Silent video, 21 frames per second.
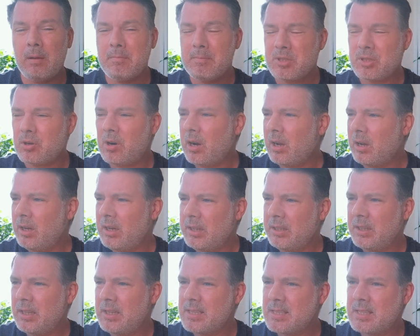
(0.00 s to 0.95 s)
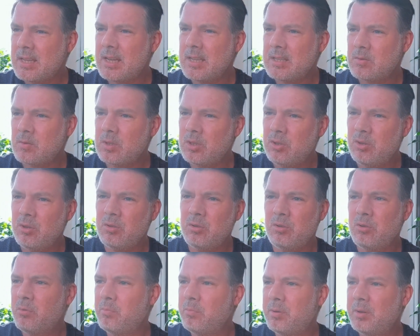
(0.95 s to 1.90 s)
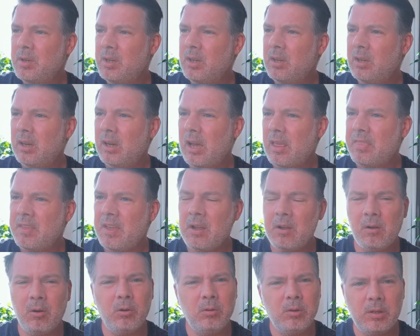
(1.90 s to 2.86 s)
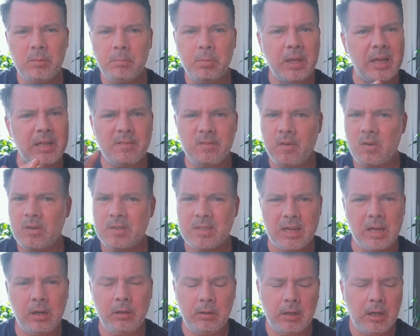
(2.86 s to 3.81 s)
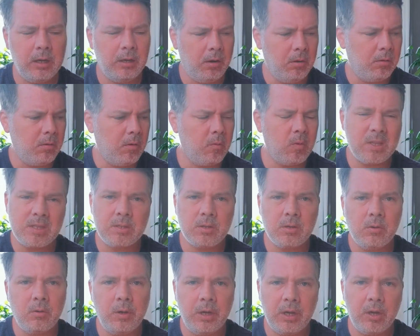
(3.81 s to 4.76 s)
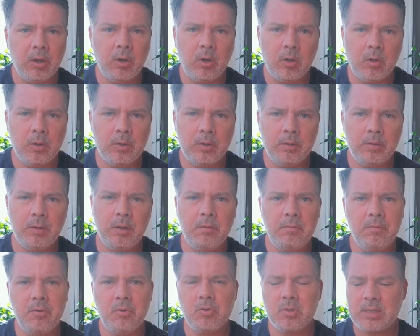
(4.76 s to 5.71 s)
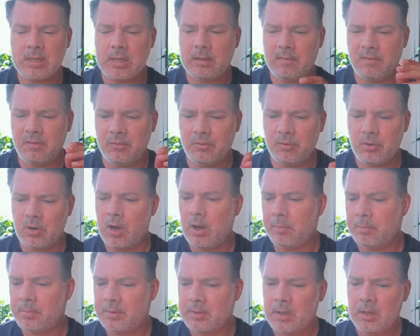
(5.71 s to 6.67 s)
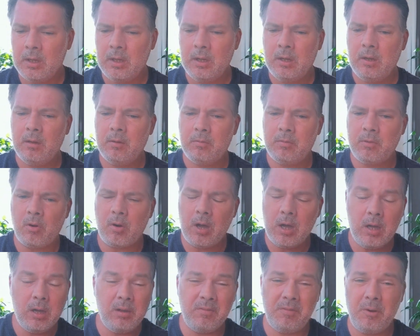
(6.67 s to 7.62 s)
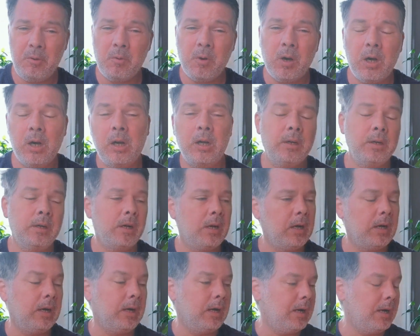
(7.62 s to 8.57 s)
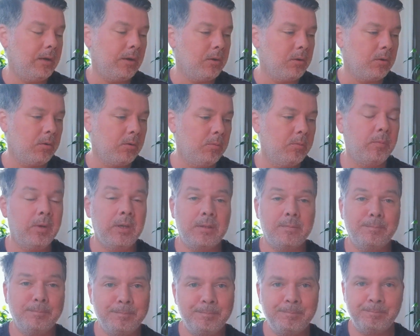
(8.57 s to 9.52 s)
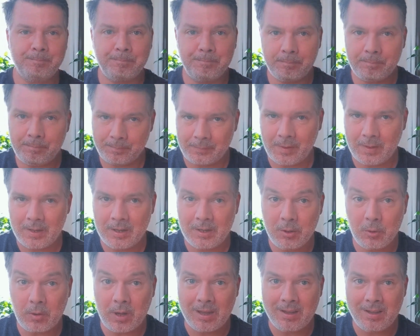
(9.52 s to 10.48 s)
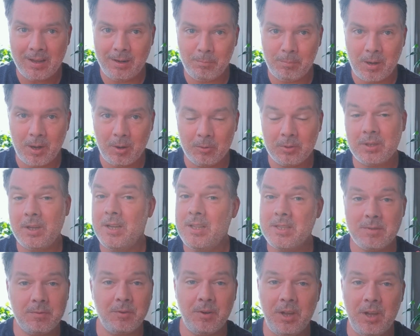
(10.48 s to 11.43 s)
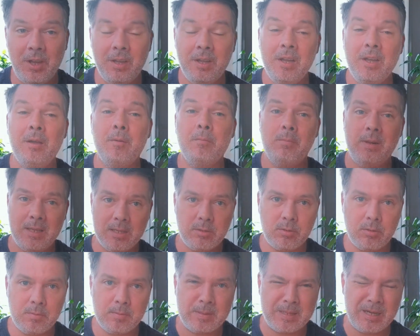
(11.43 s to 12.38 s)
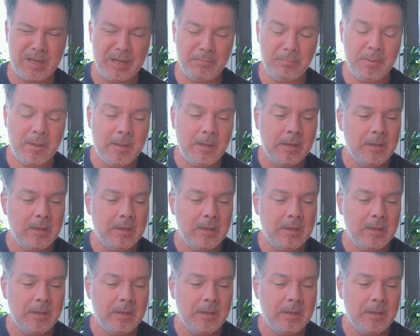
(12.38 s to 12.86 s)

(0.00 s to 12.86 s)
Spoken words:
I'm struggling these days with YouTube. I think all the platforms, I don't know what's going on. The views have dropped for everyone. I don't know, but you can help out. It's free. Please subscribe.